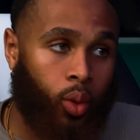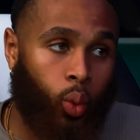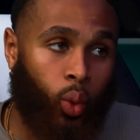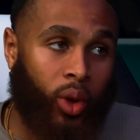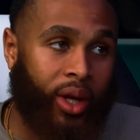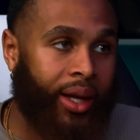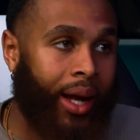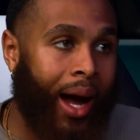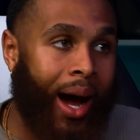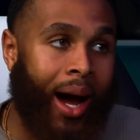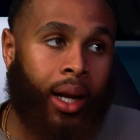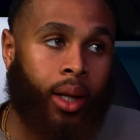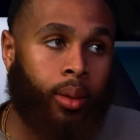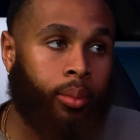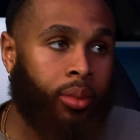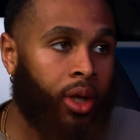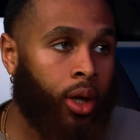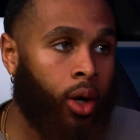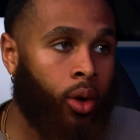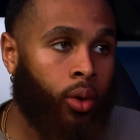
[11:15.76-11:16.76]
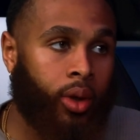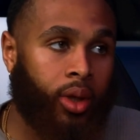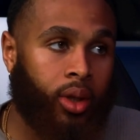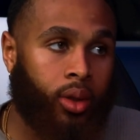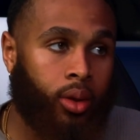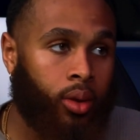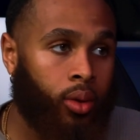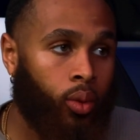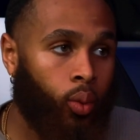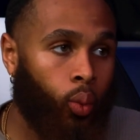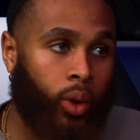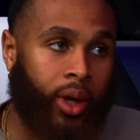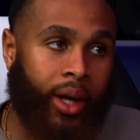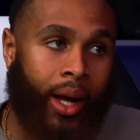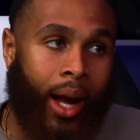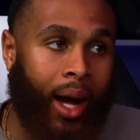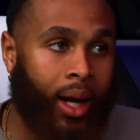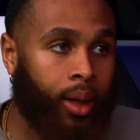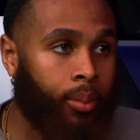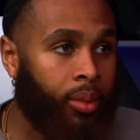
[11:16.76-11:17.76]
We gotta be on it. We
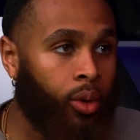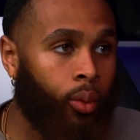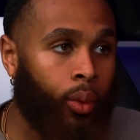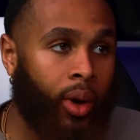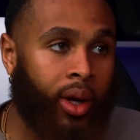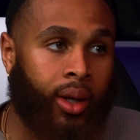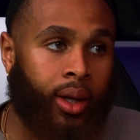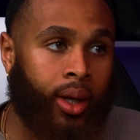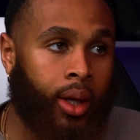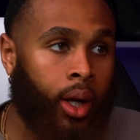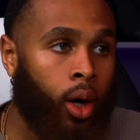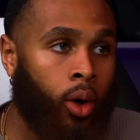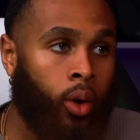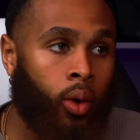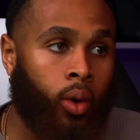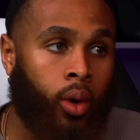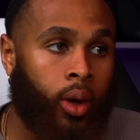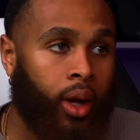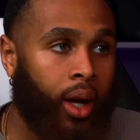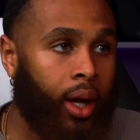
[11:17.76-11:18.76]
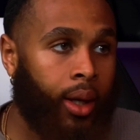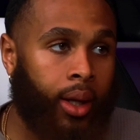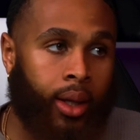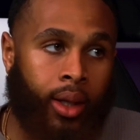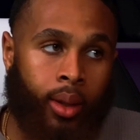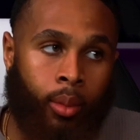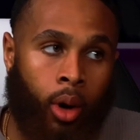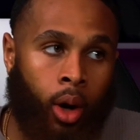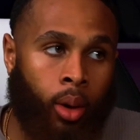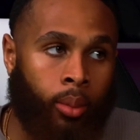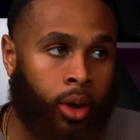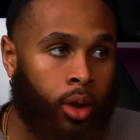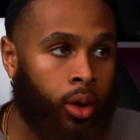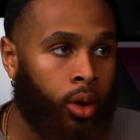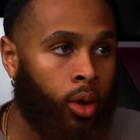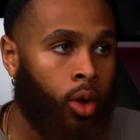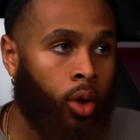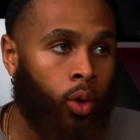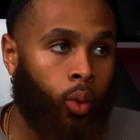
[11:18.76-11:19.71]
gotta be ready to go at any moment.